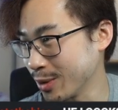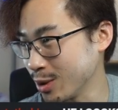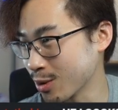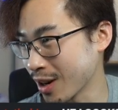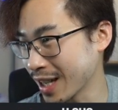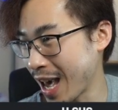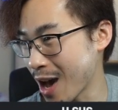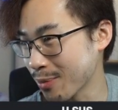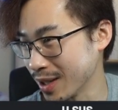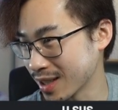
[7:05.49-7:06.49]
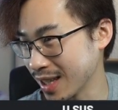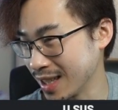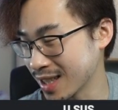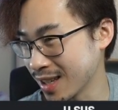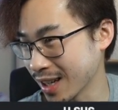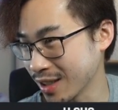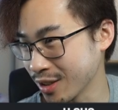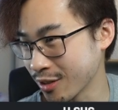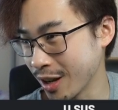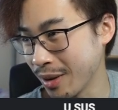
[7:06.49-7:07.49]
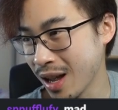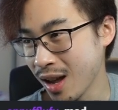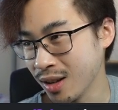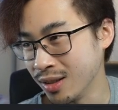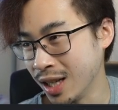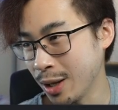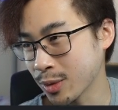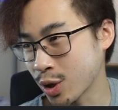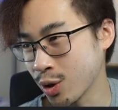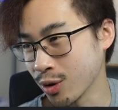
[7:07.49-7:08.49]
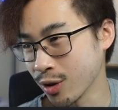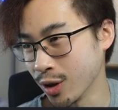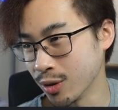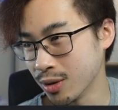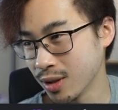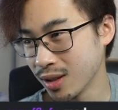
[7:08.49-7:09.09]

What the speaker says: when you were on campus and snuck into your room. Named Kuro.